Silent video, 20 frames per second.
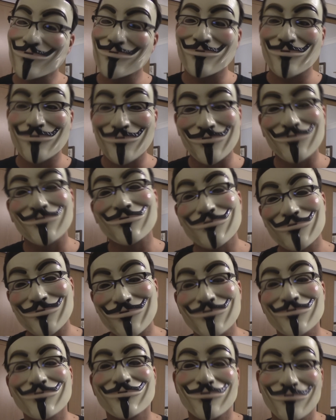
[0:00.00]

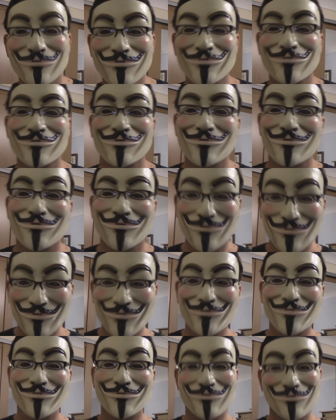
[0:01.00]
disgusting humans done what
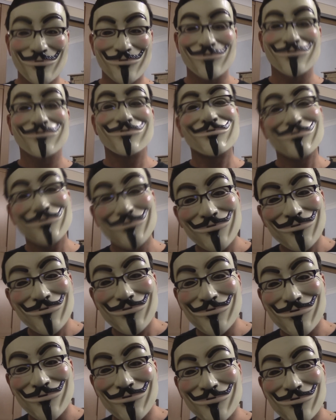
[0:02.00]
they did in
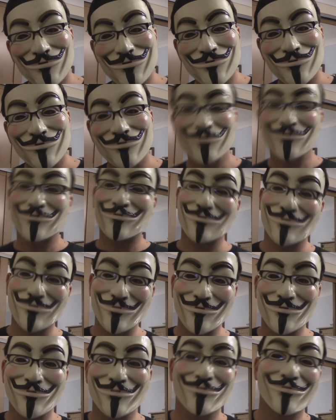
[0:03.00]
Syria,
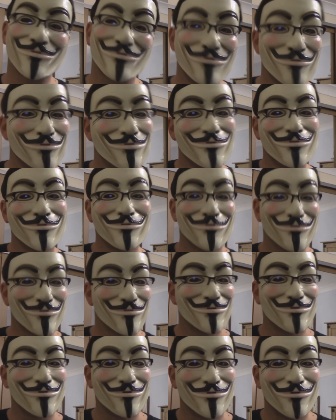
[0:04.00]
Cameron and
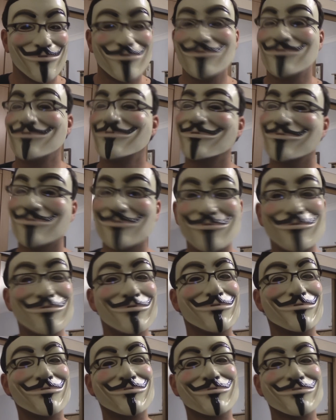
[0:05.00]
Obama, they would have held
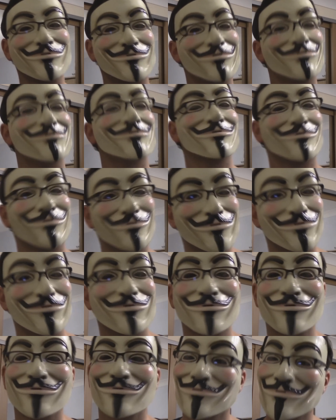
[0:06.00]
these guys up
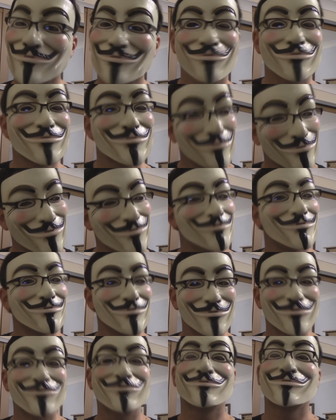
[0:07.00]
as
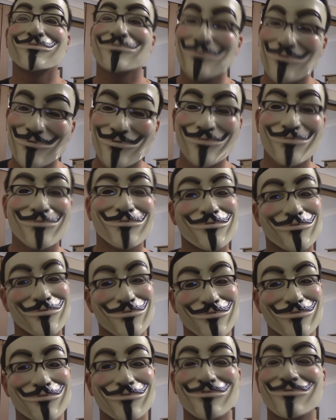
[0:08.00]
freedom-fighting role
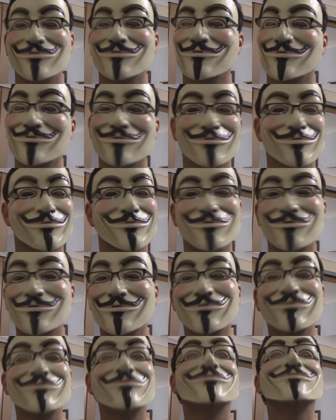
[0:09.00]
models. This
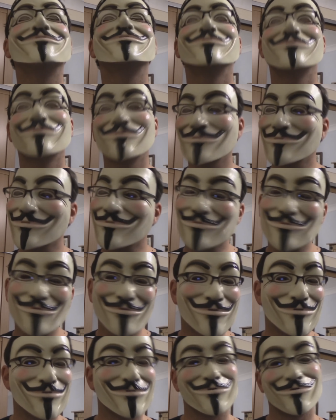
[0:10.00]
world is
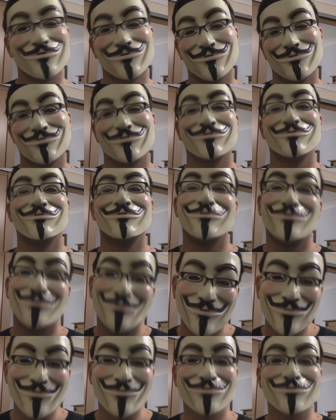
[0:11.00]
completely
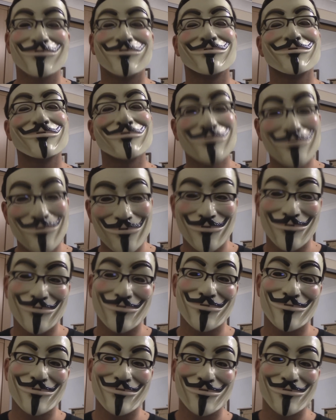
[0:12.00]
upside
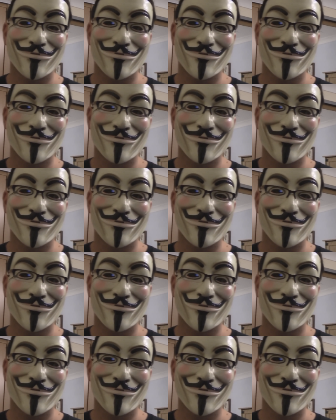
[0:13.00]
down.